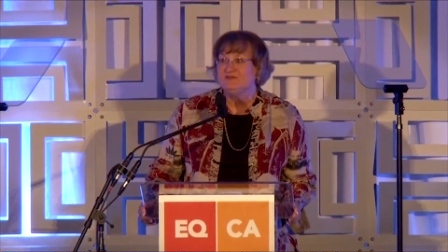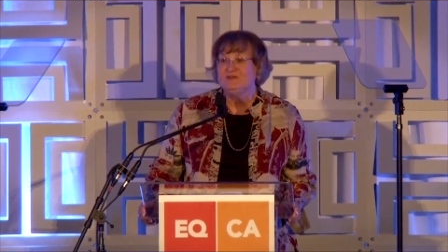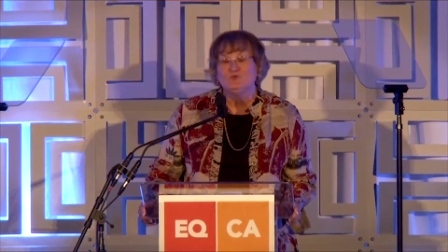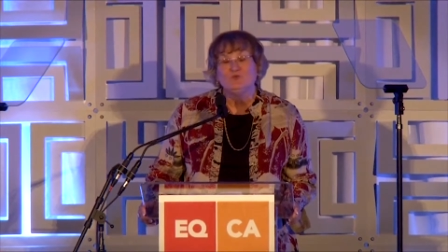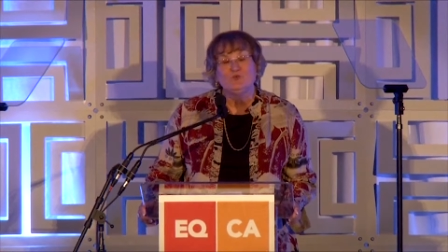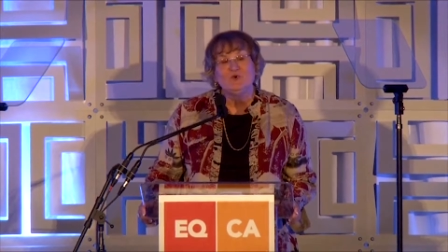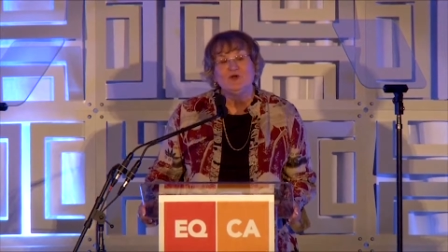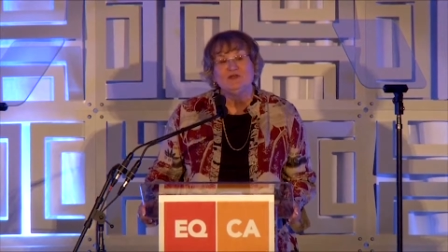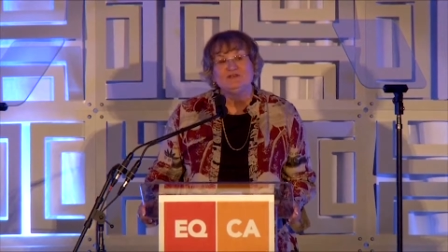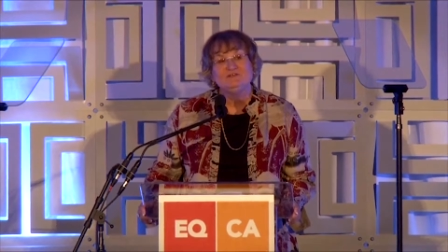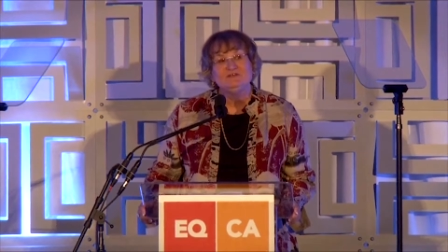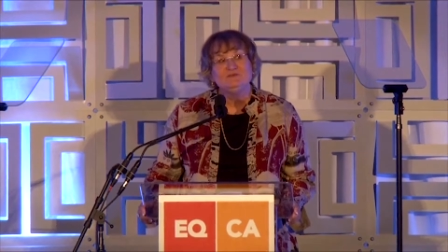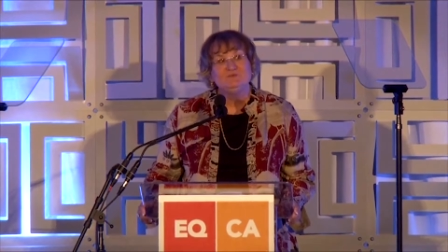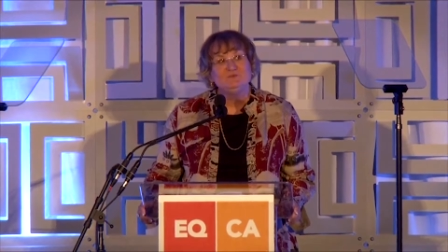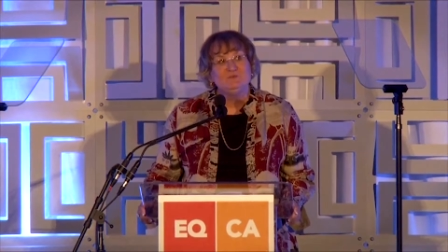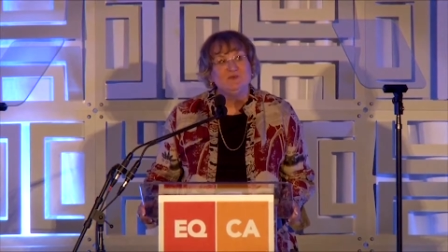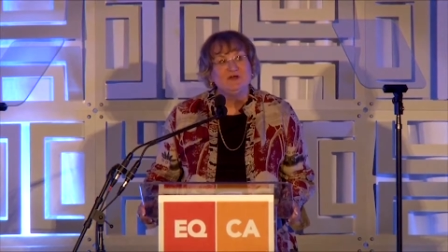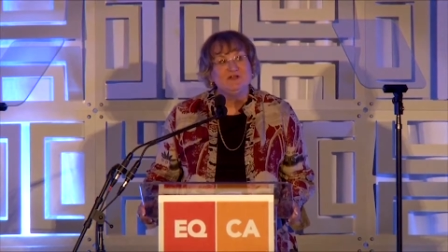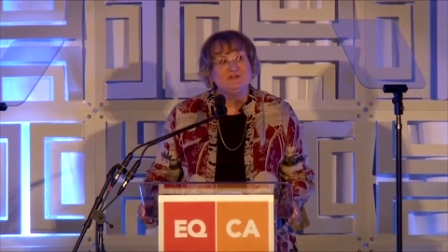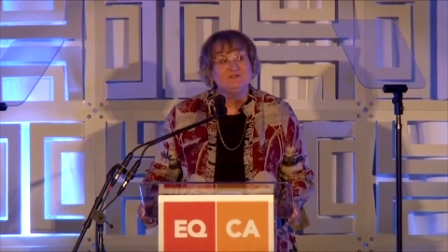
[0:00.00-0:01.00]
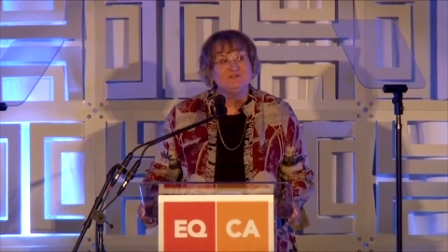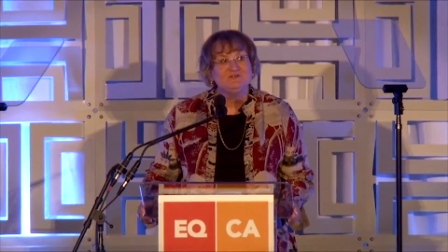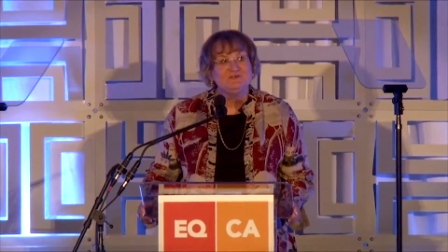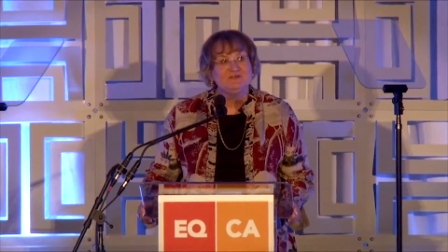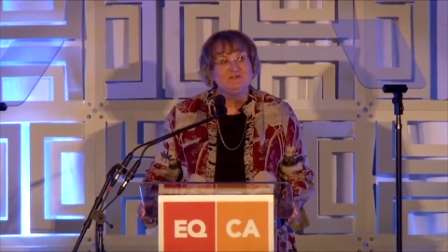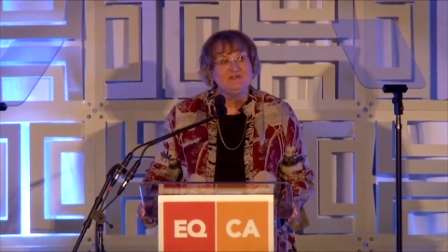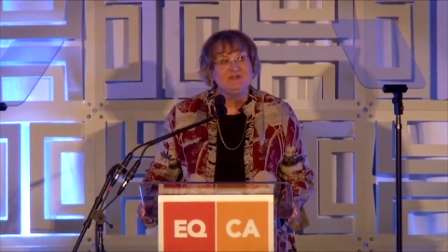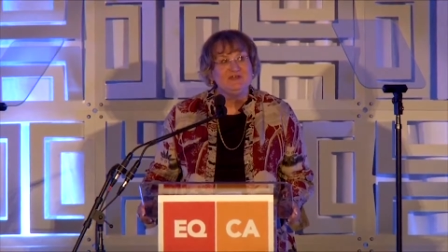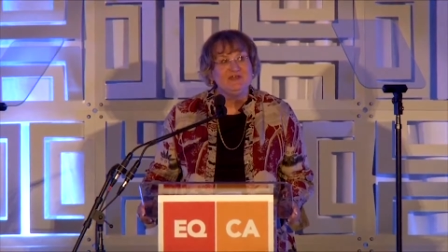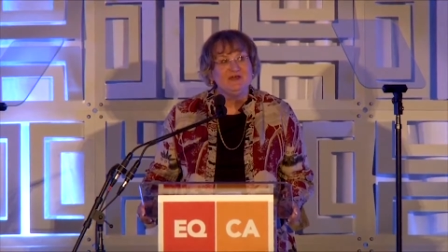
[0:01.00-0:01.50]
It wasn't much of a
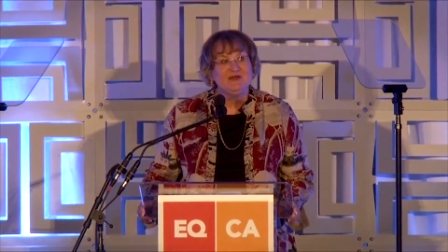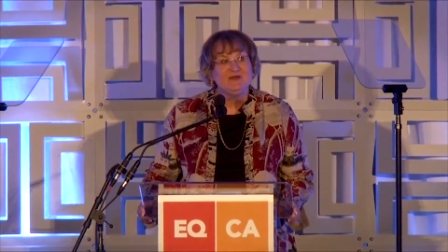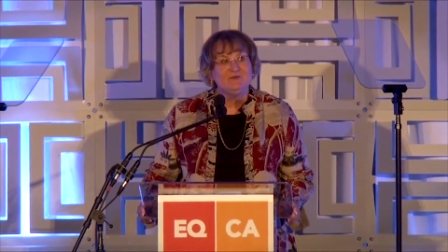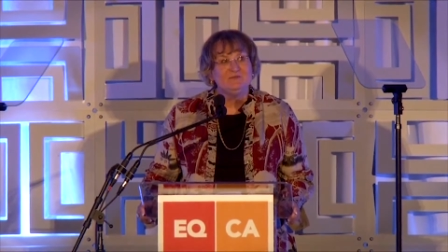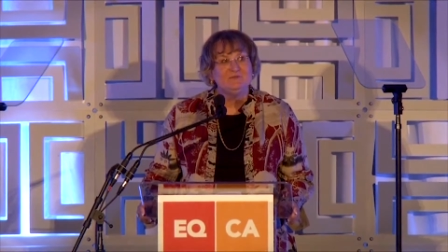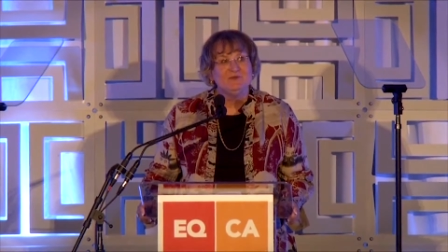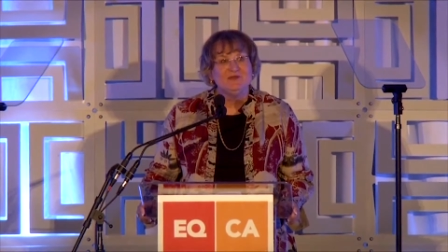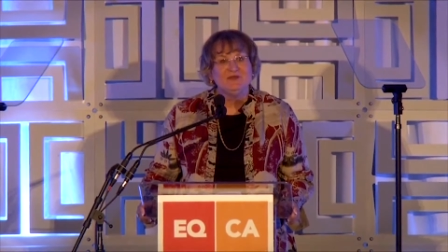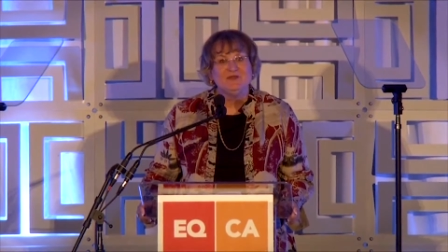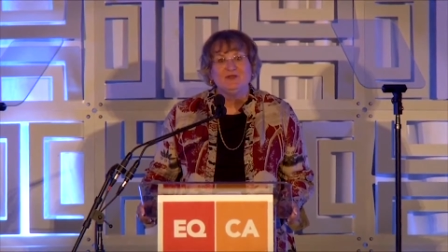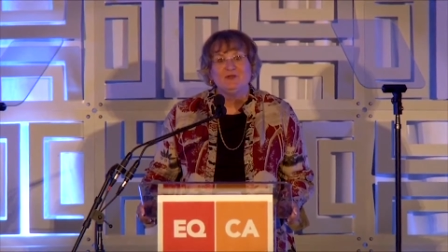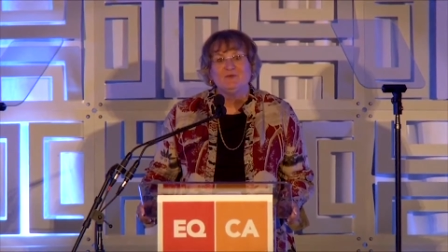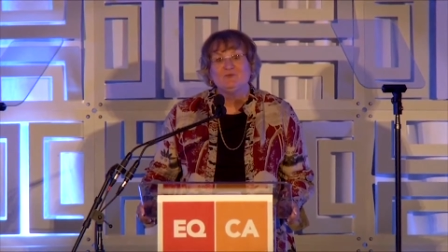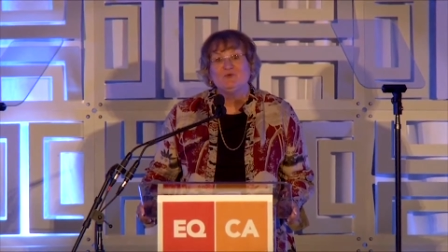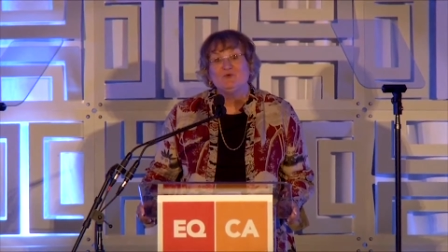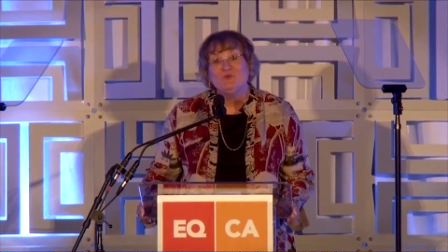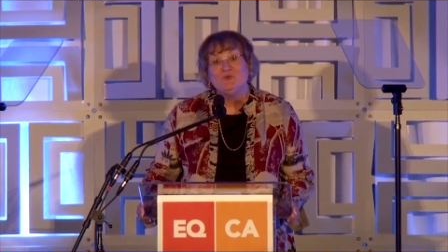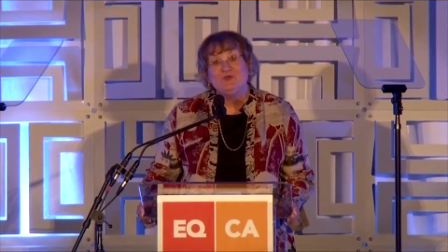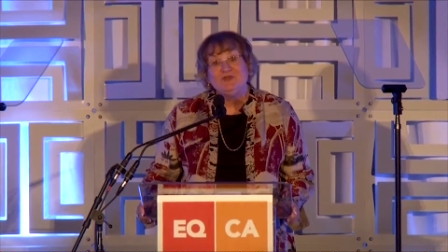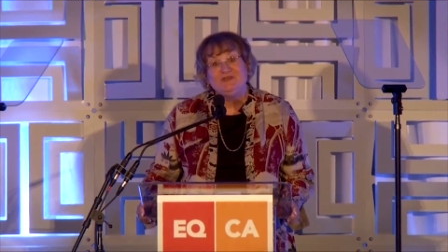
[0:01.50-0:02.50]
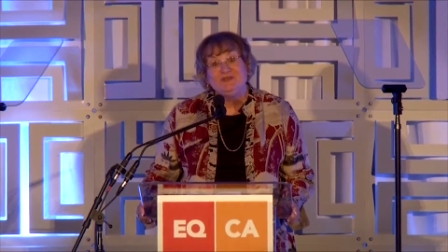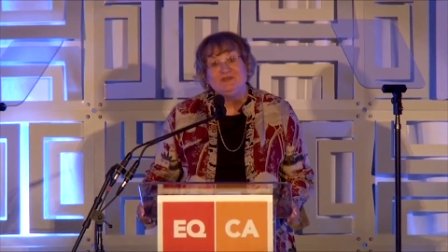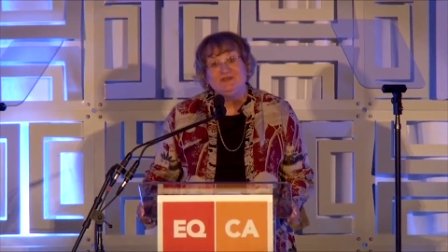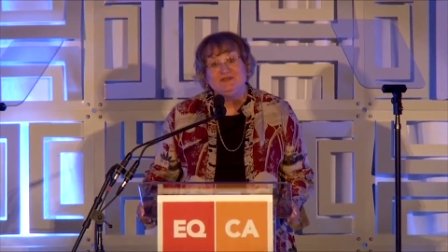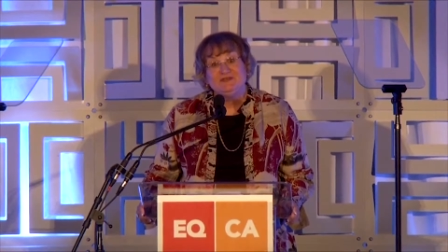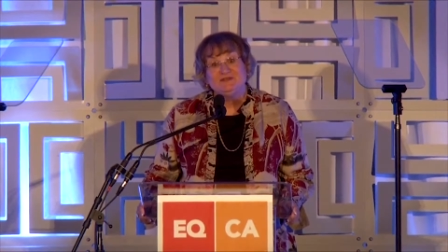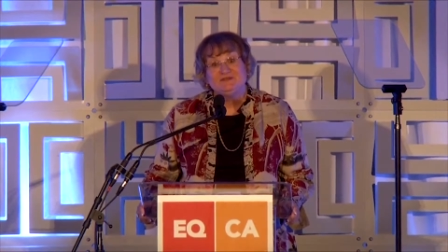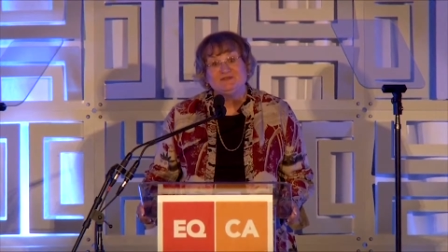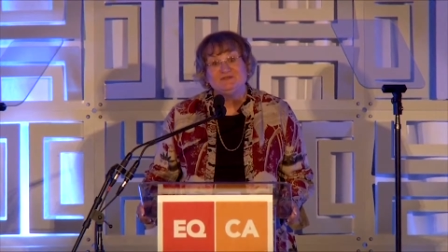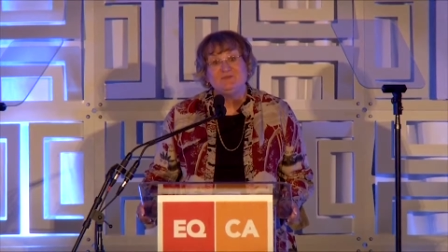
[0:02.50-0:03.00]
town, but we didn't
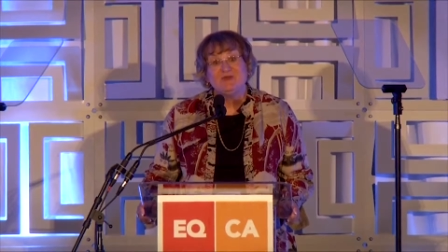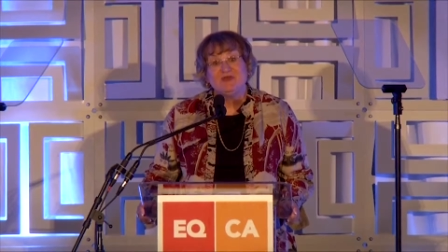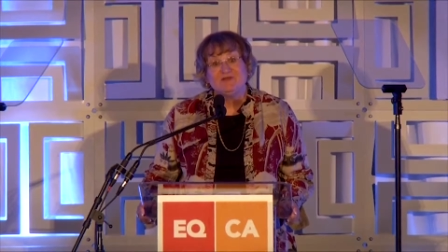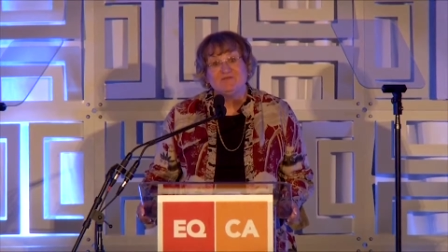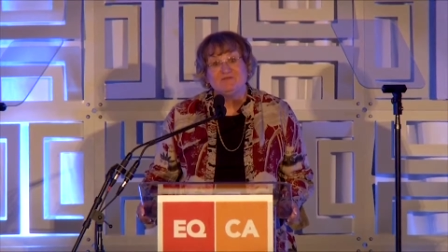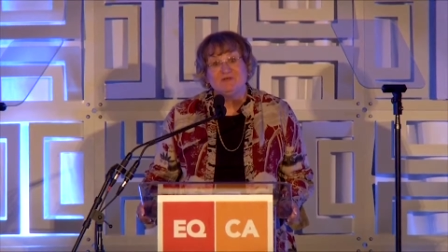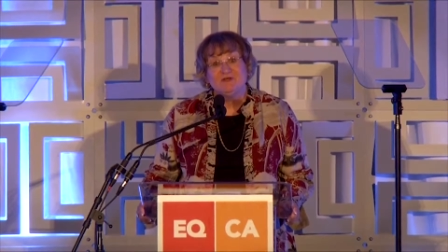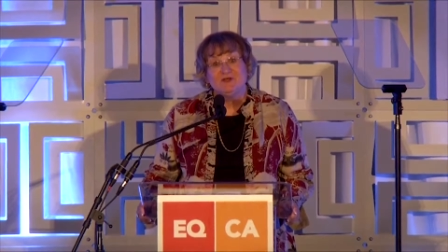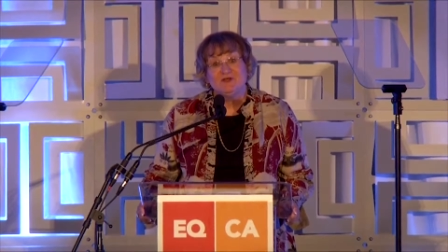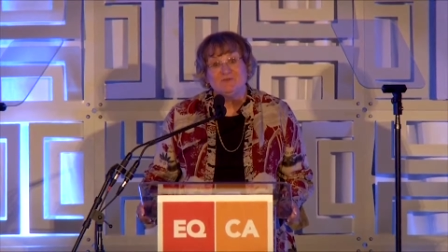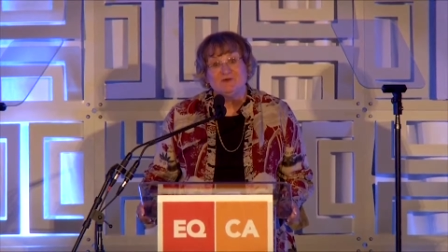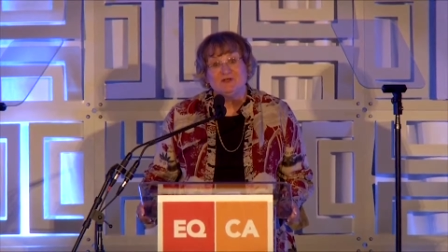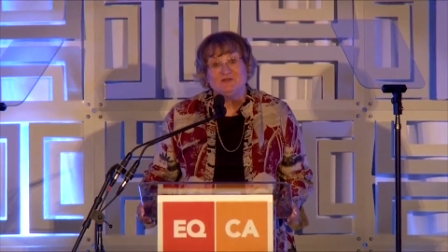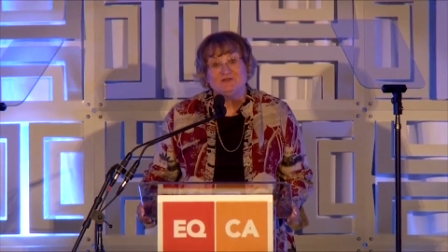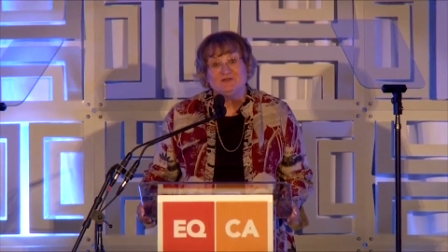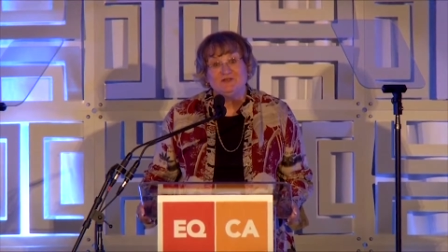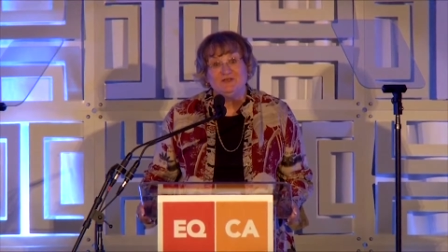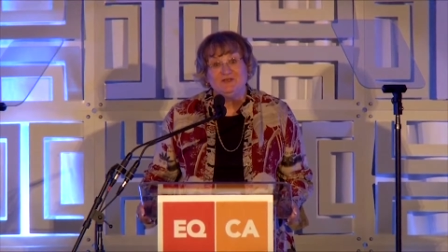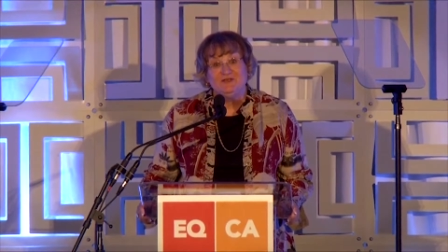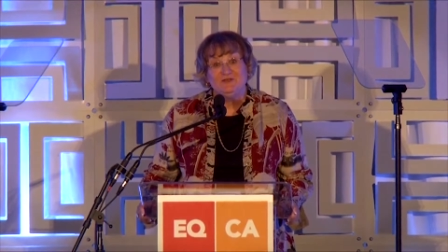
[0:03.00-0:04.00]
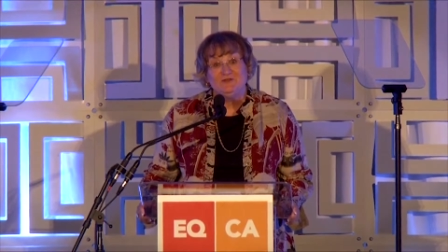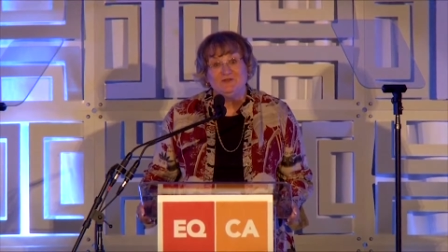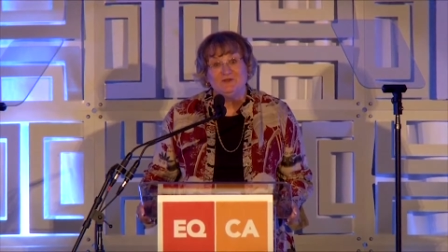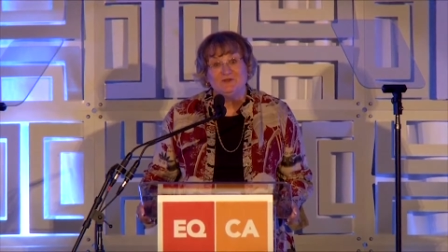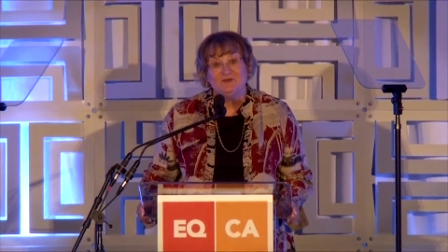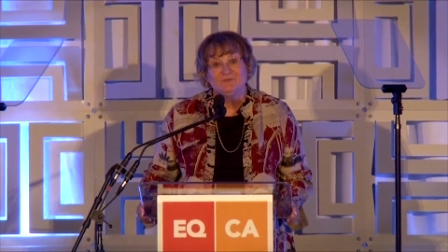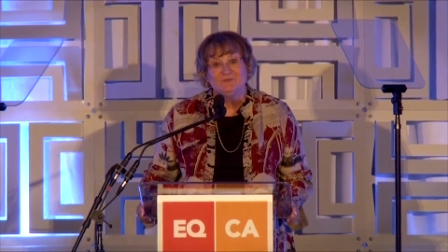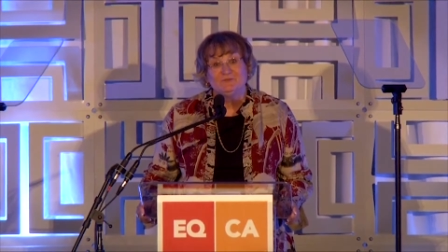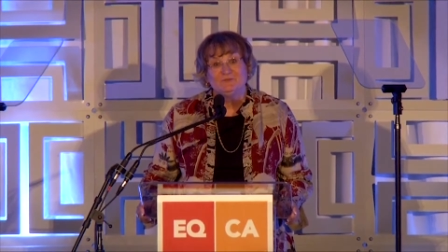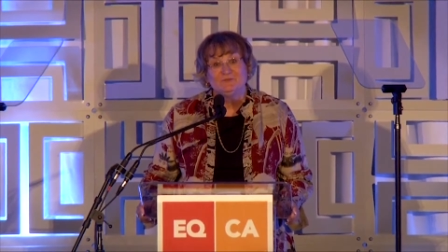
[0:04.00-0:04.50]
expect very much either.